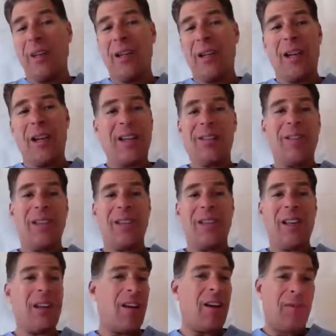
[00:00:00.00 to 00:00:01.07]
It, gets, it
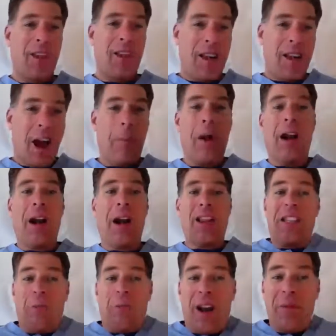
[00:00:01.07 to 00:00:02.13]
says, oh, apparently this
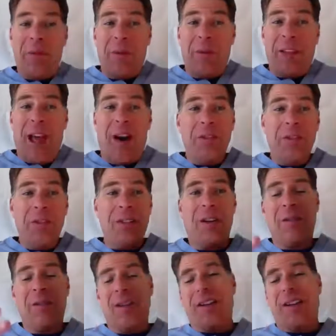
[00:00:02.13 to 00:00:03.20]
is what I'm doing now,
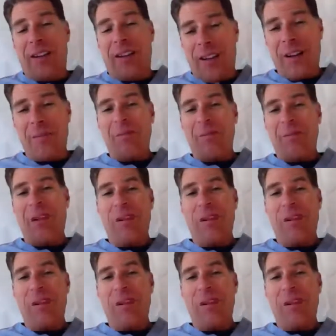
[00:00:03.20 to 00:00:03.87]
so um,